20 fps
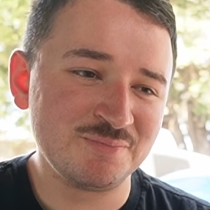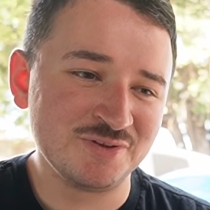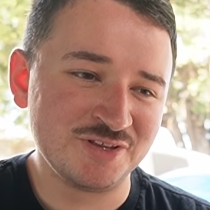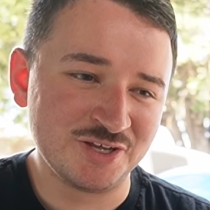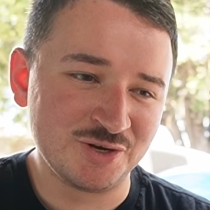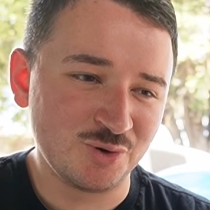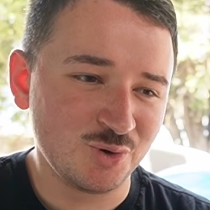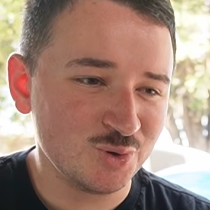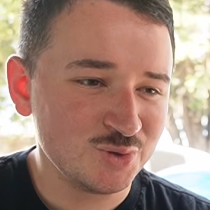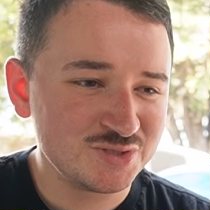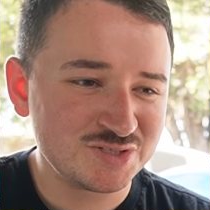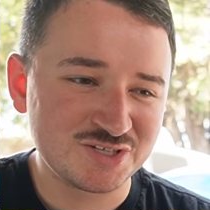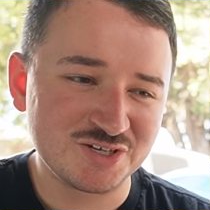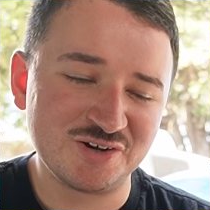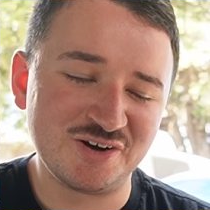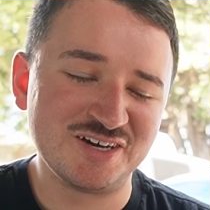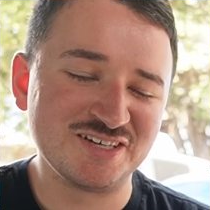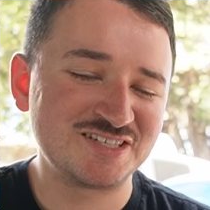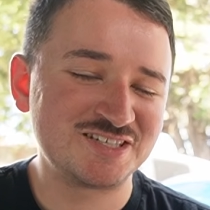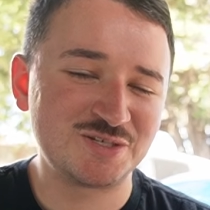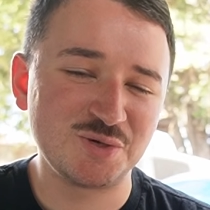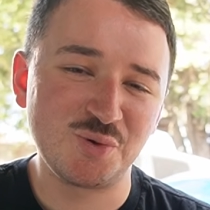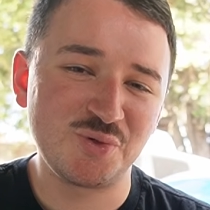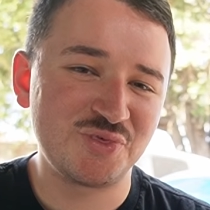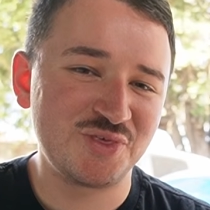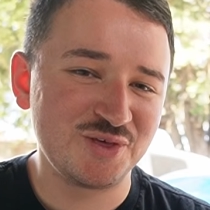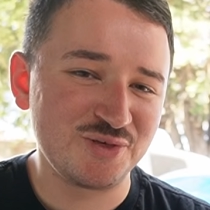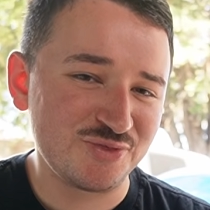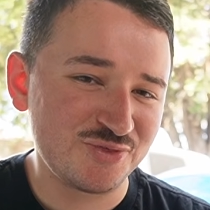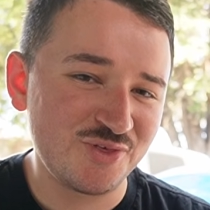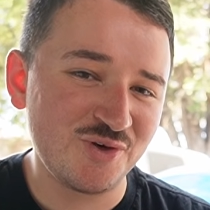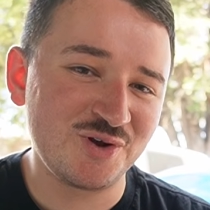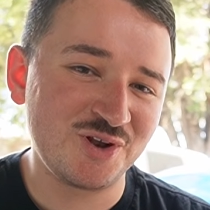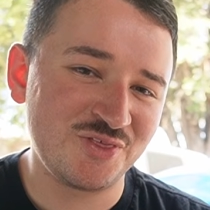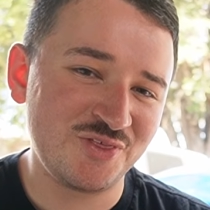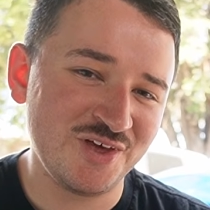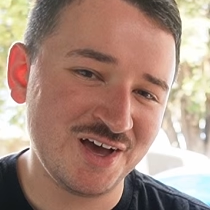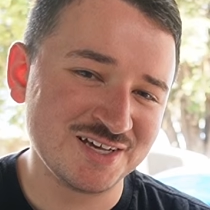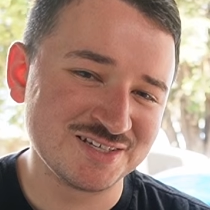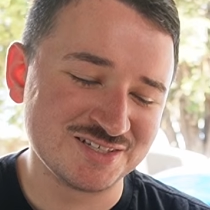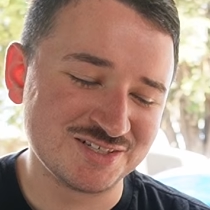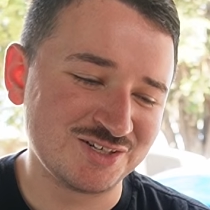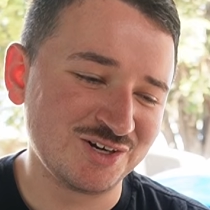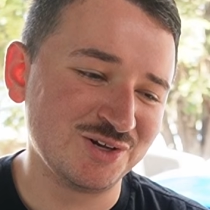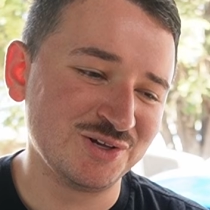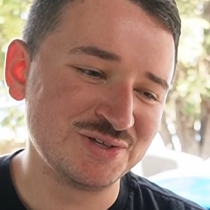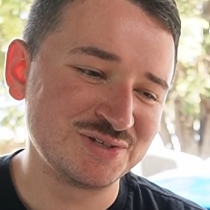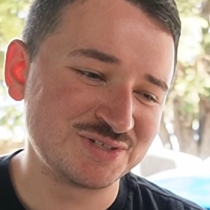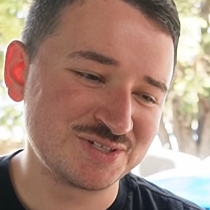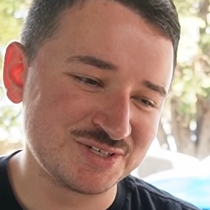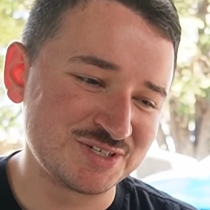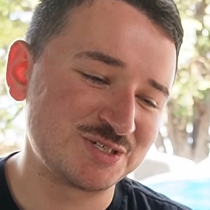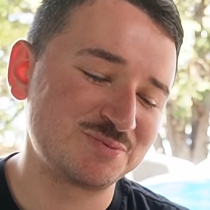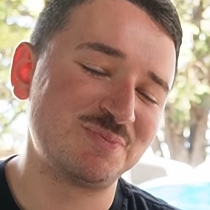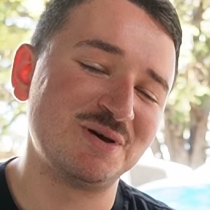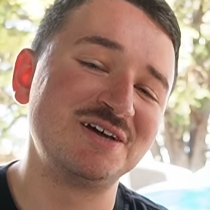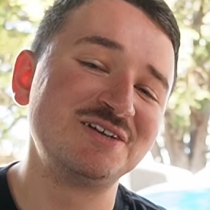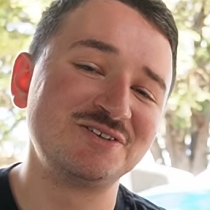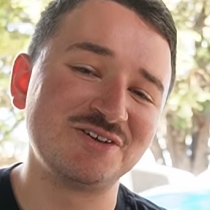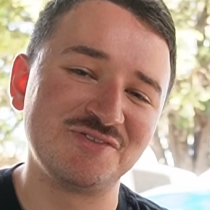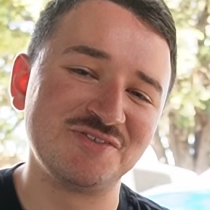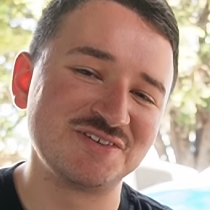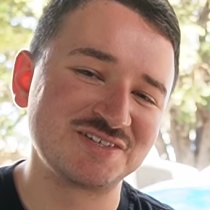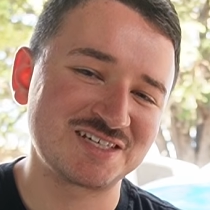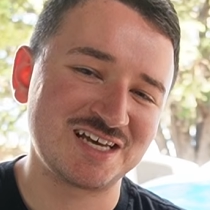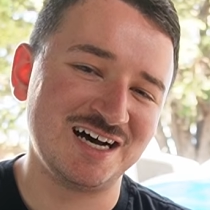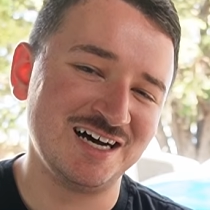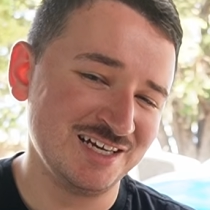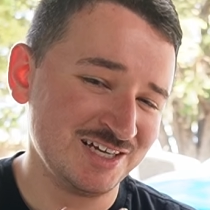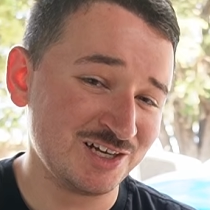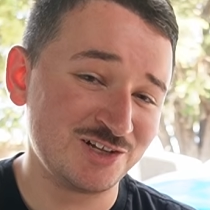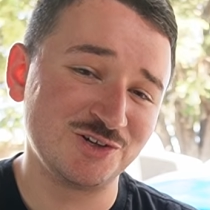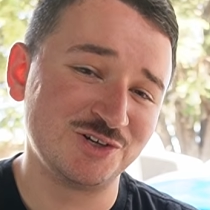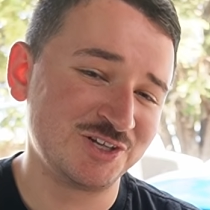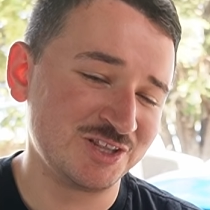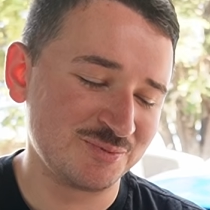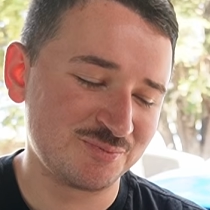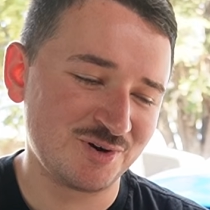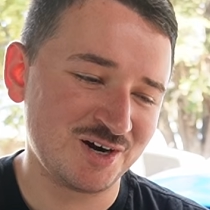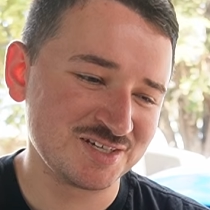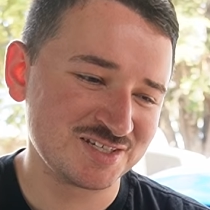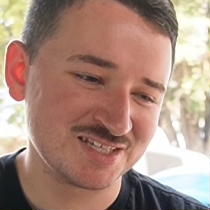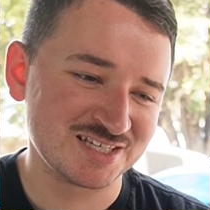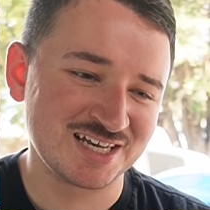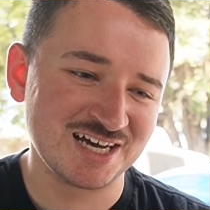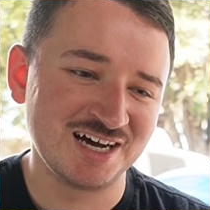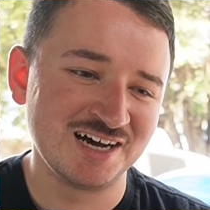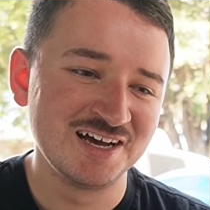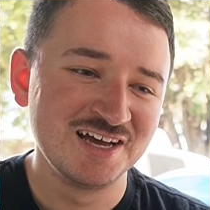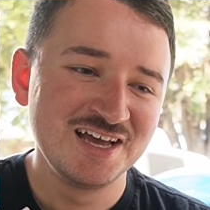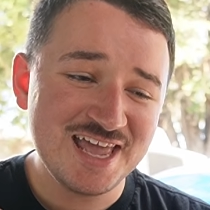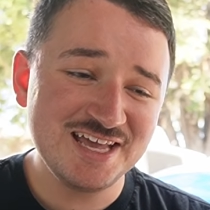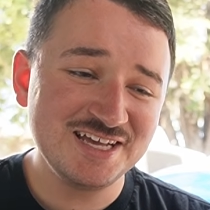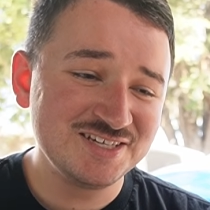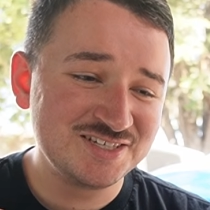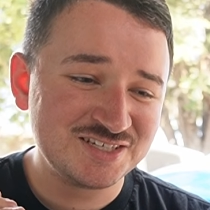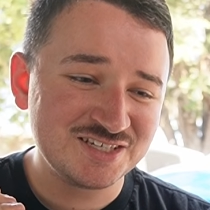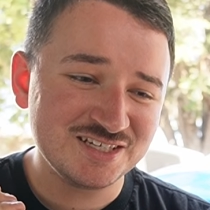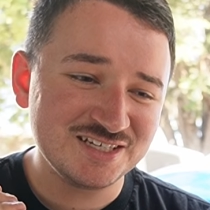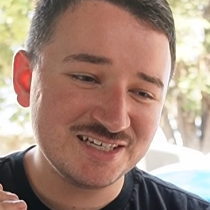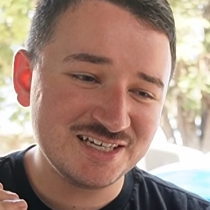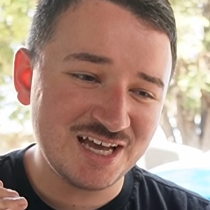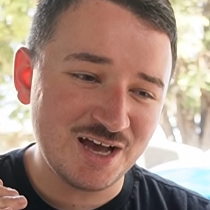But then also, I still think $30,000 to spend on this car, including the price of the car, is